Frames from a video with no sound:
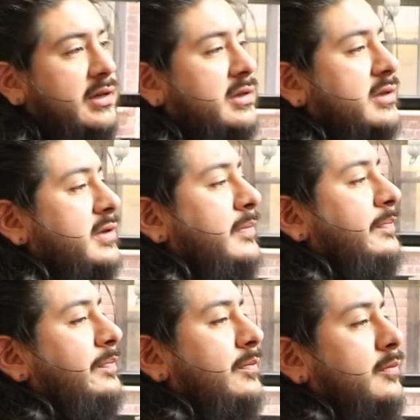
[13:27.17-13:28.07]
this?
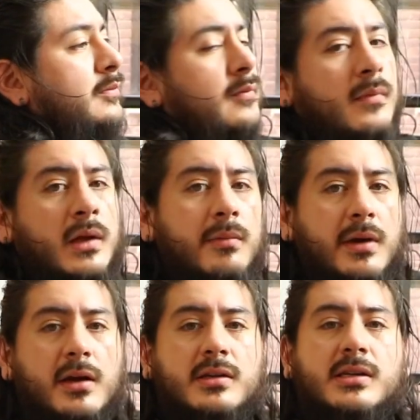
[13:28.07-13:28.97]

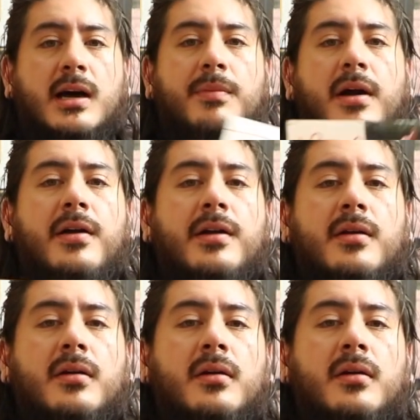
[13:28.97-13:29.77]
My cousin got married.